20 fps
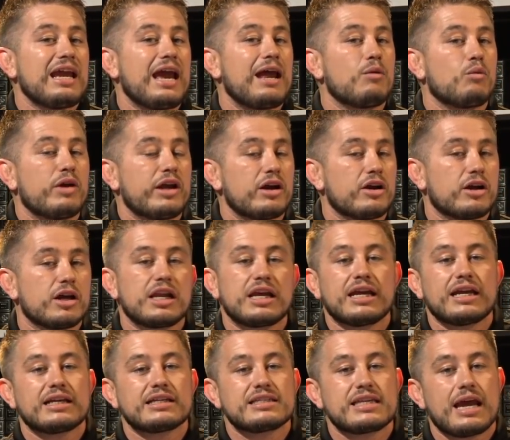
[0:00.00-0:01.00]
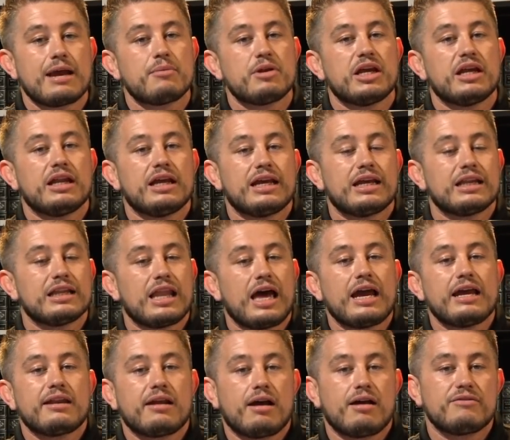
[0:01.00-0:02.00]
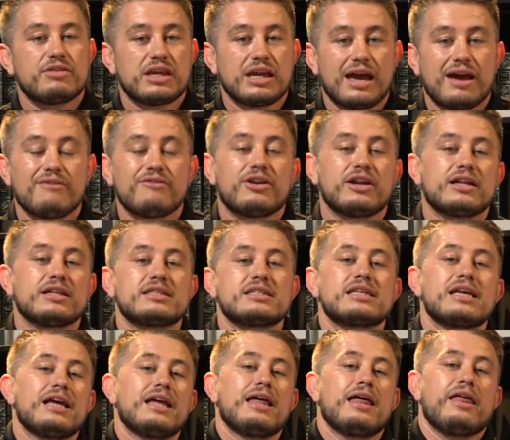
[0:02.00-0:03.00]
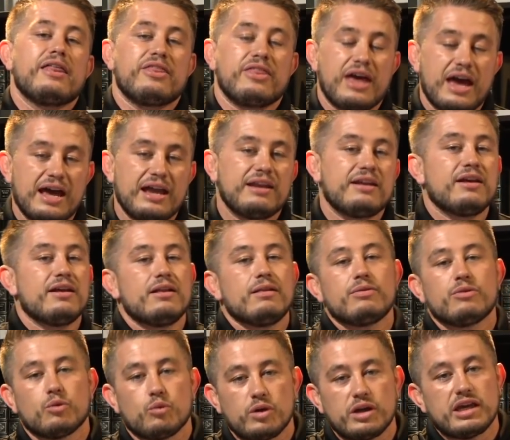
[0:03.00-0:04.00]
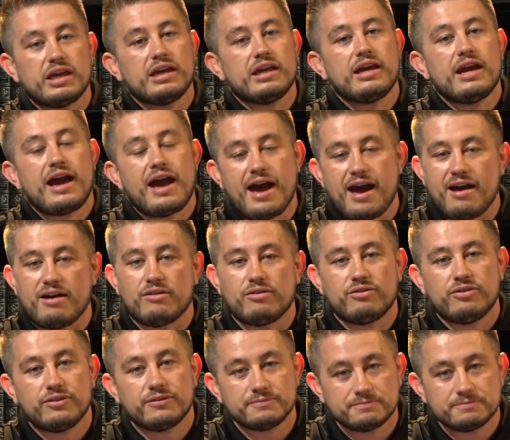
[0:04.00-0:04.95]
and we are going to examine it in light of the evidence that we have.